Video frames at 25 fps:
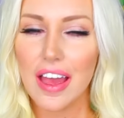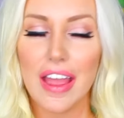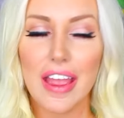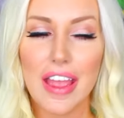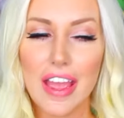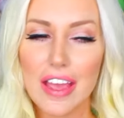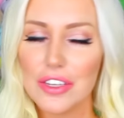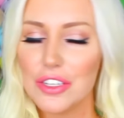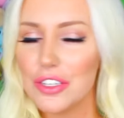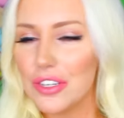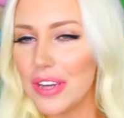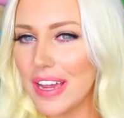I
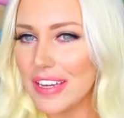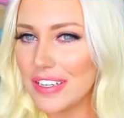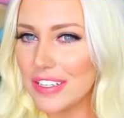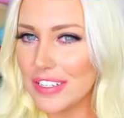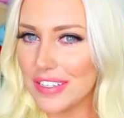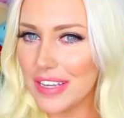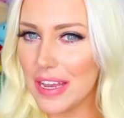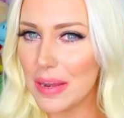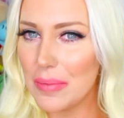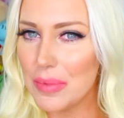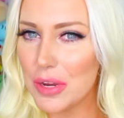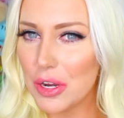asked you guys
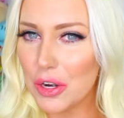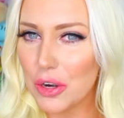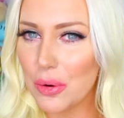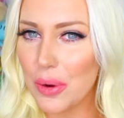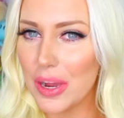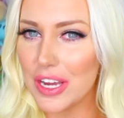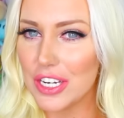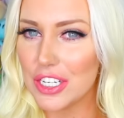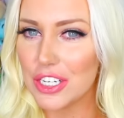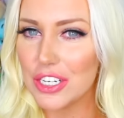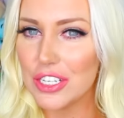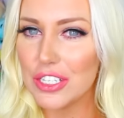to send me your
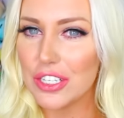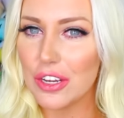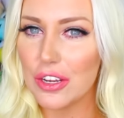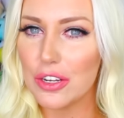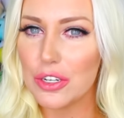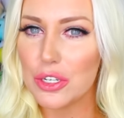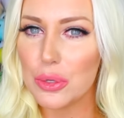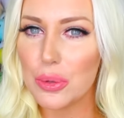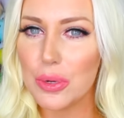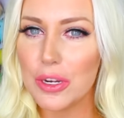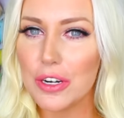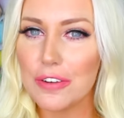questions
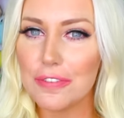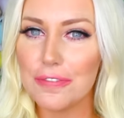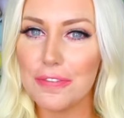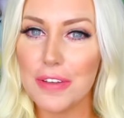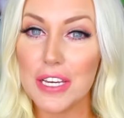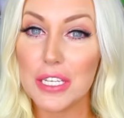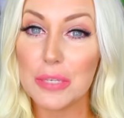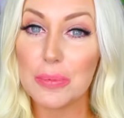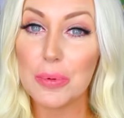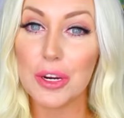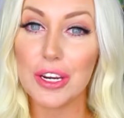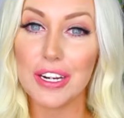on Twitter,
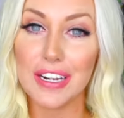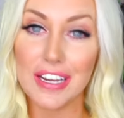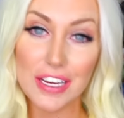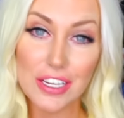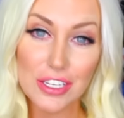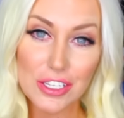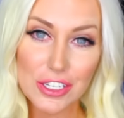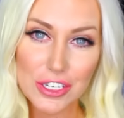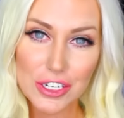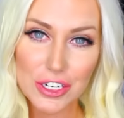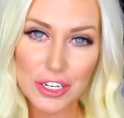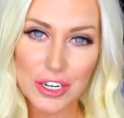Facebook, and
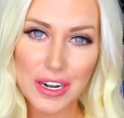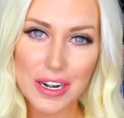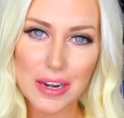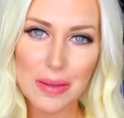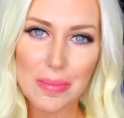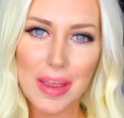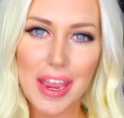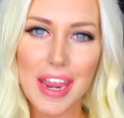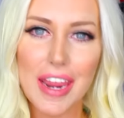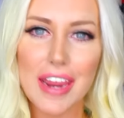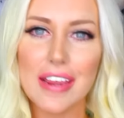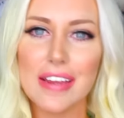
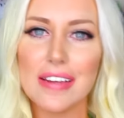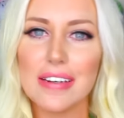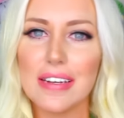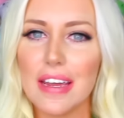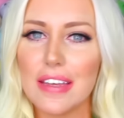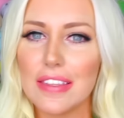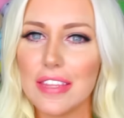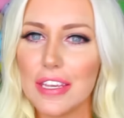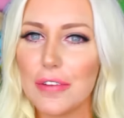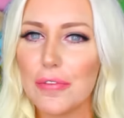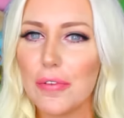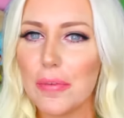Instagram, and
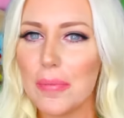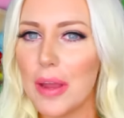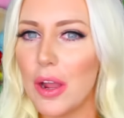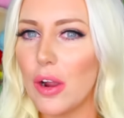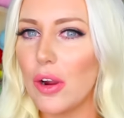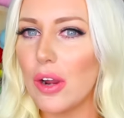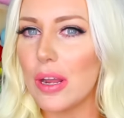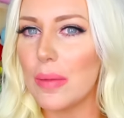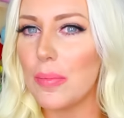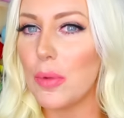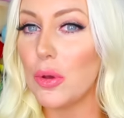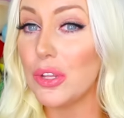I think from
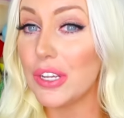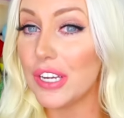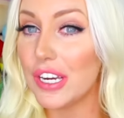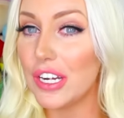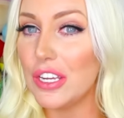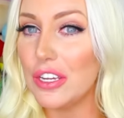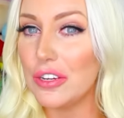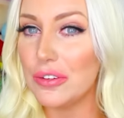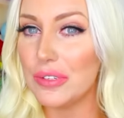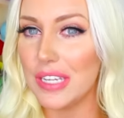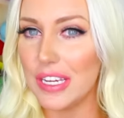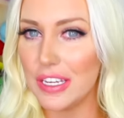now on I'm only
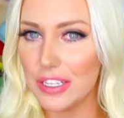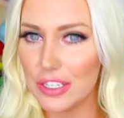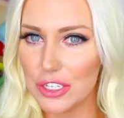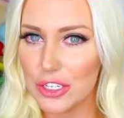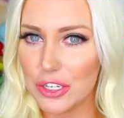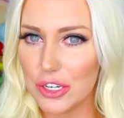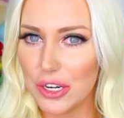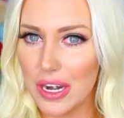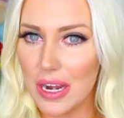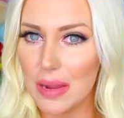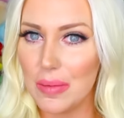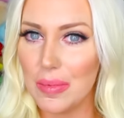gonna use
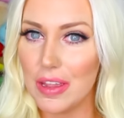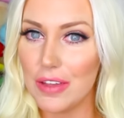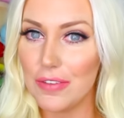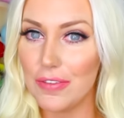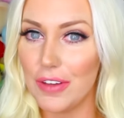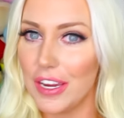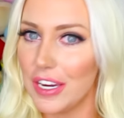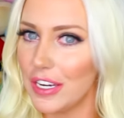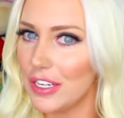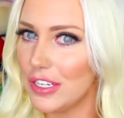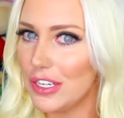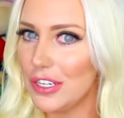Instagram
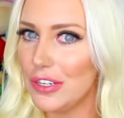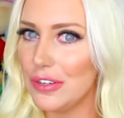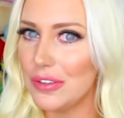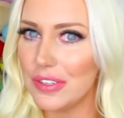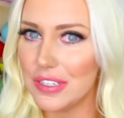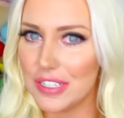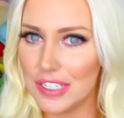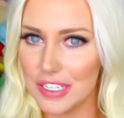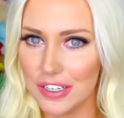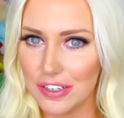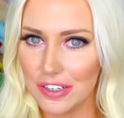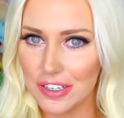if I continue
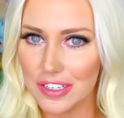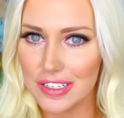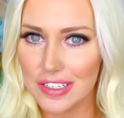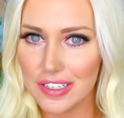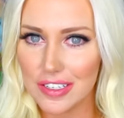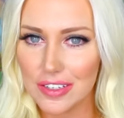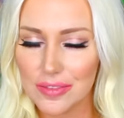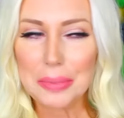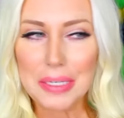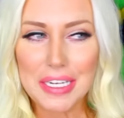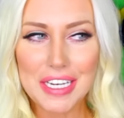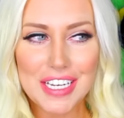the
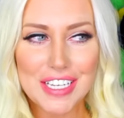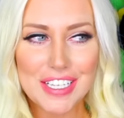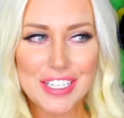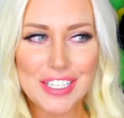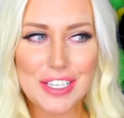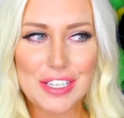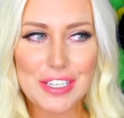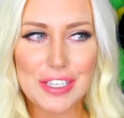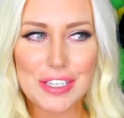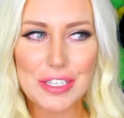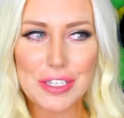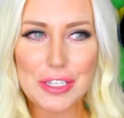series.
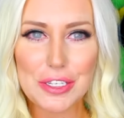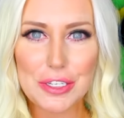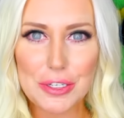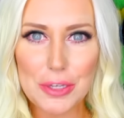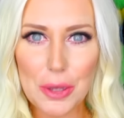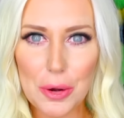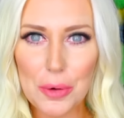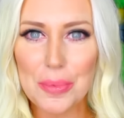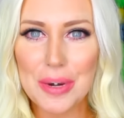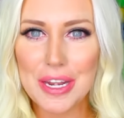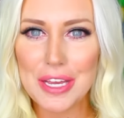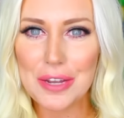Because
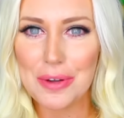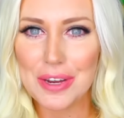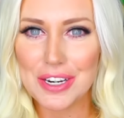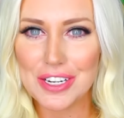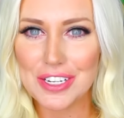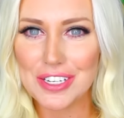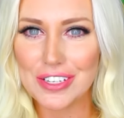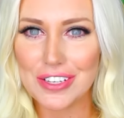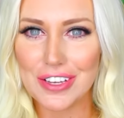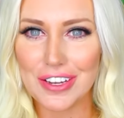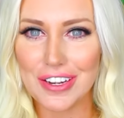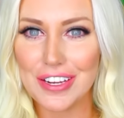so many
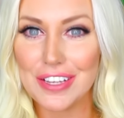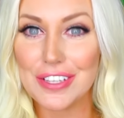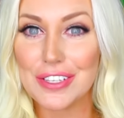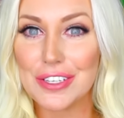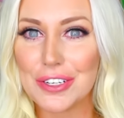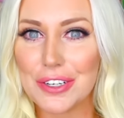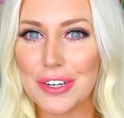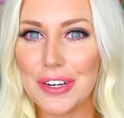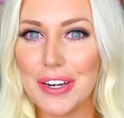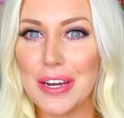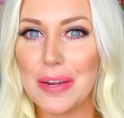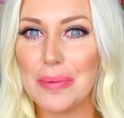questions on
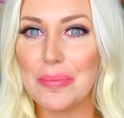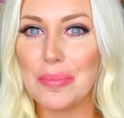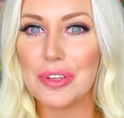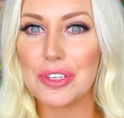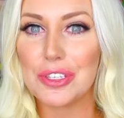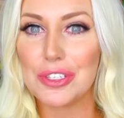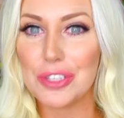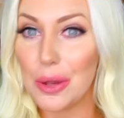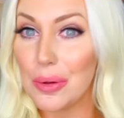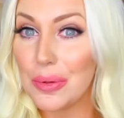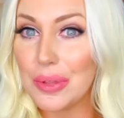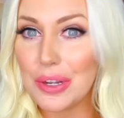Instagram,
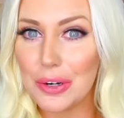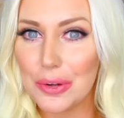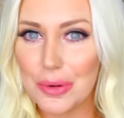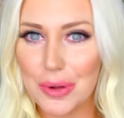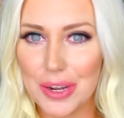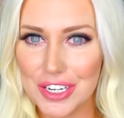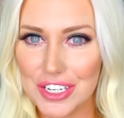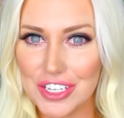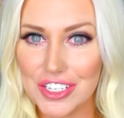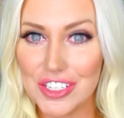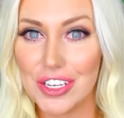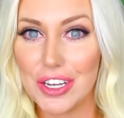so little
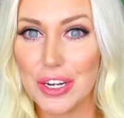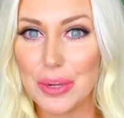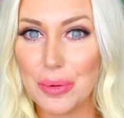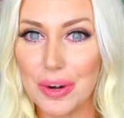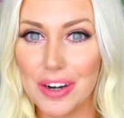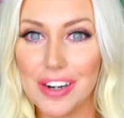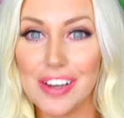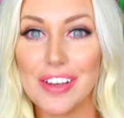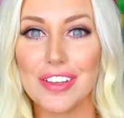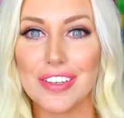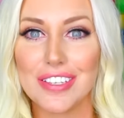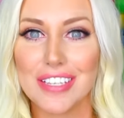questions
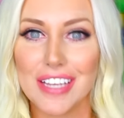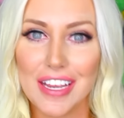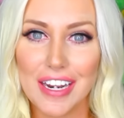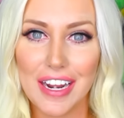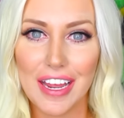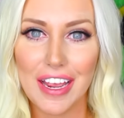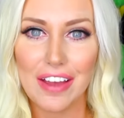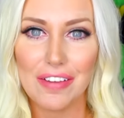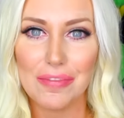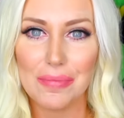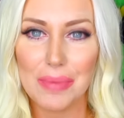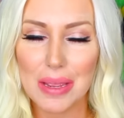anywhere else, and
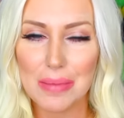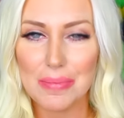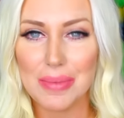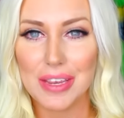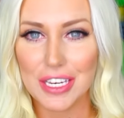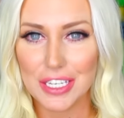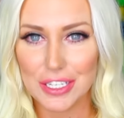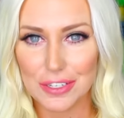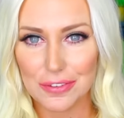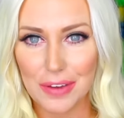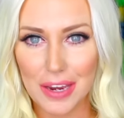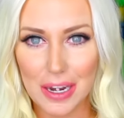I have my
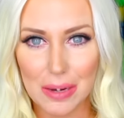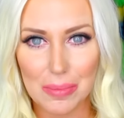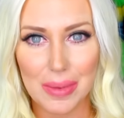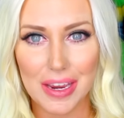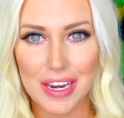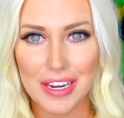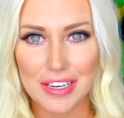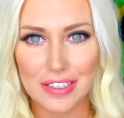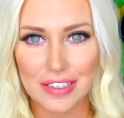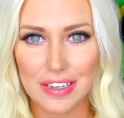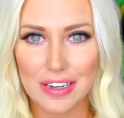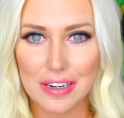biggest fan
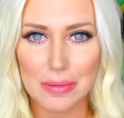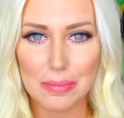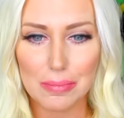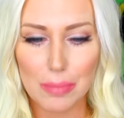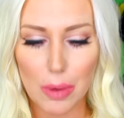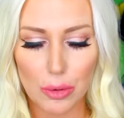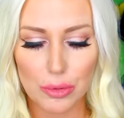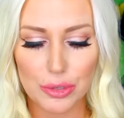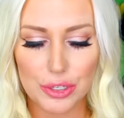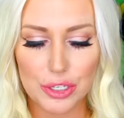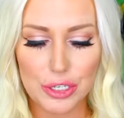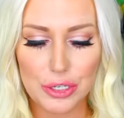base and
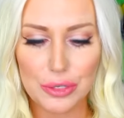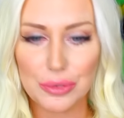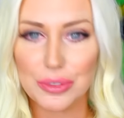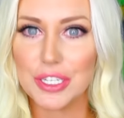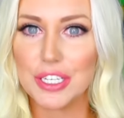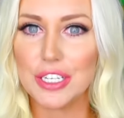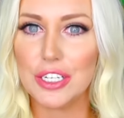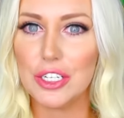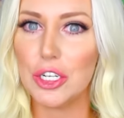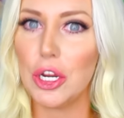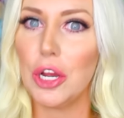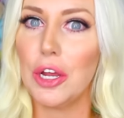most
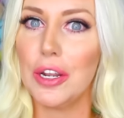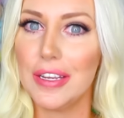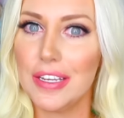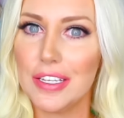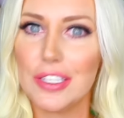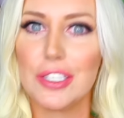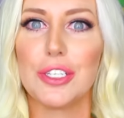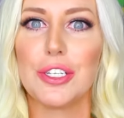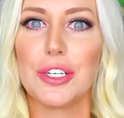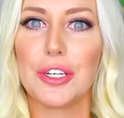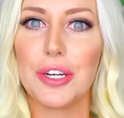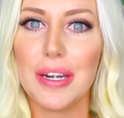usage on
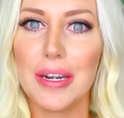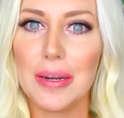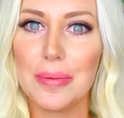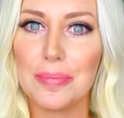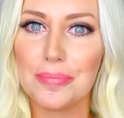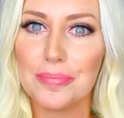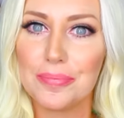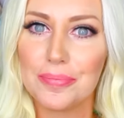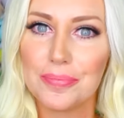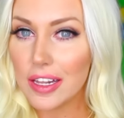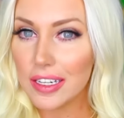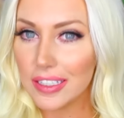
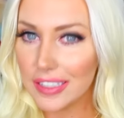Instagram.